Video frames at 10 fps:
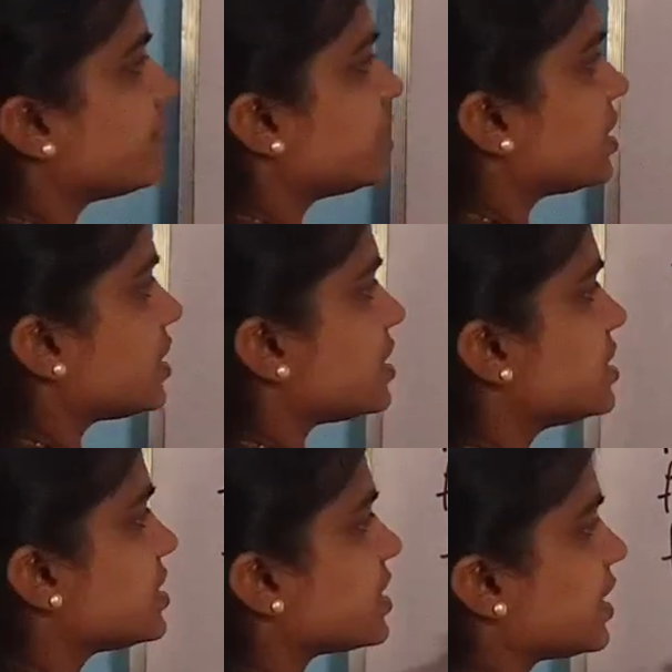everything
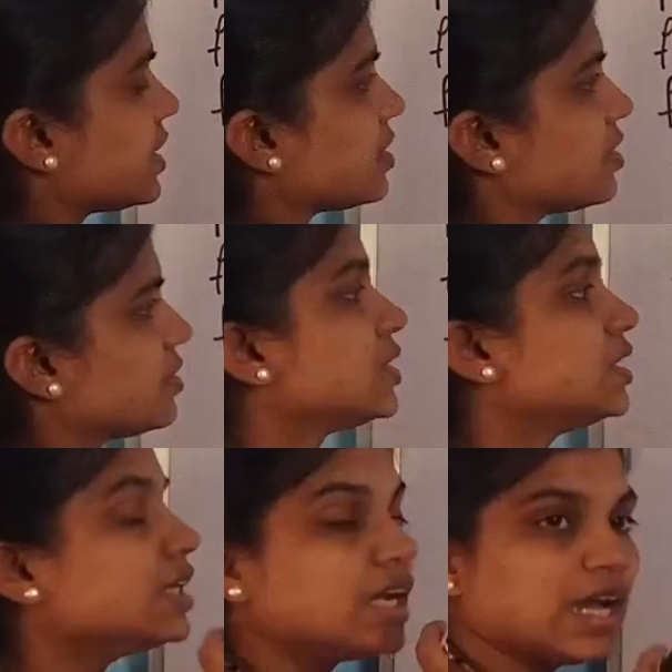inside,
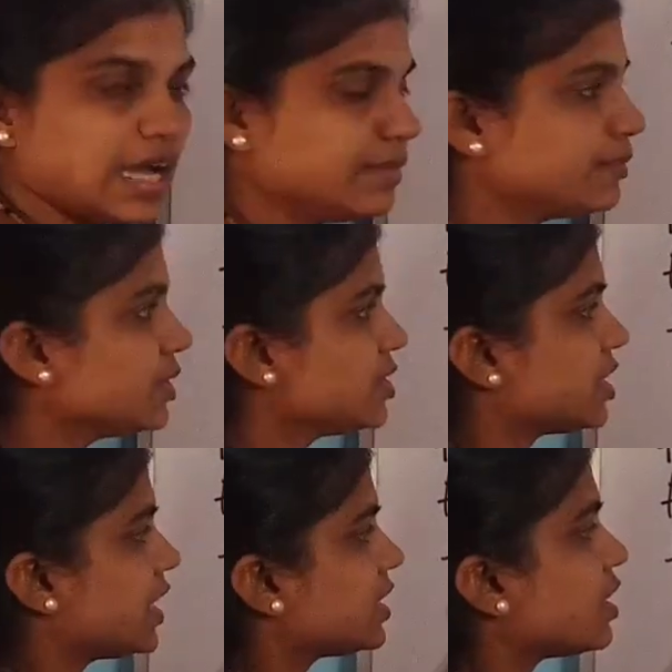I'm going to
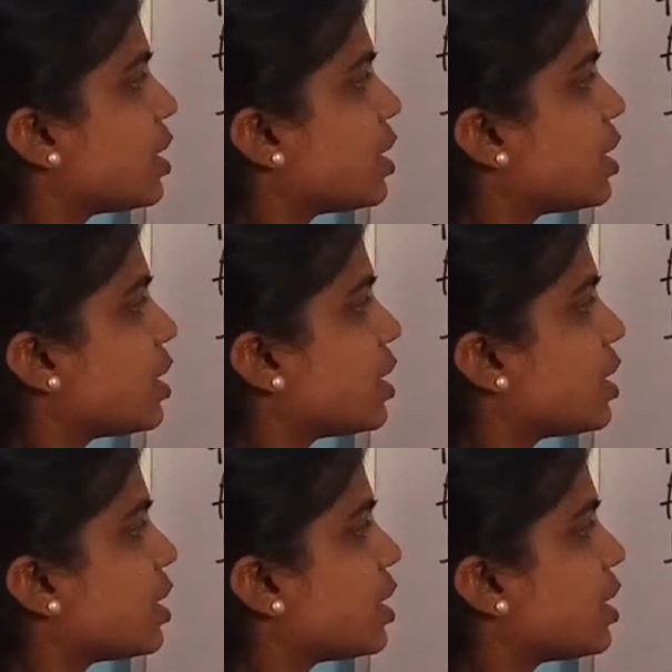get